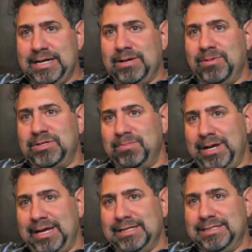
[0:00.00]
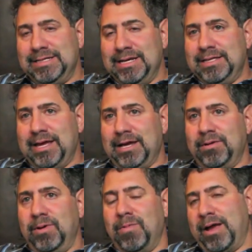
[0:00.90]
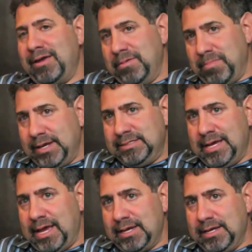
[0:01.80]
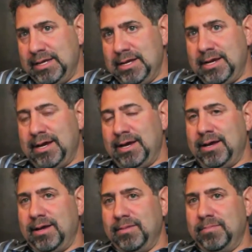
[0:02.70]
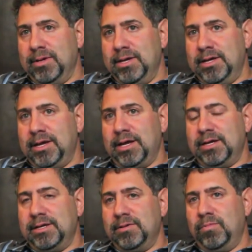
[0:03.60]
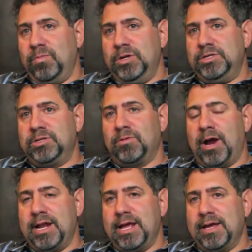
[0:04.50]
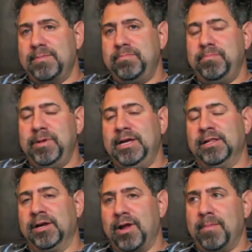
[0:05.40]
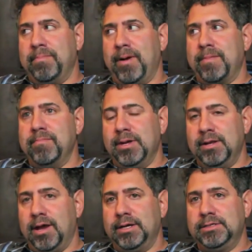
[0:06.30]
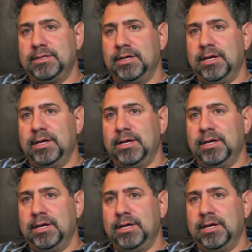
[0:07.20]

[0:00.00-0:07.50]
which means that we want you in by 10. Um, and we try to be cleared out by midnight,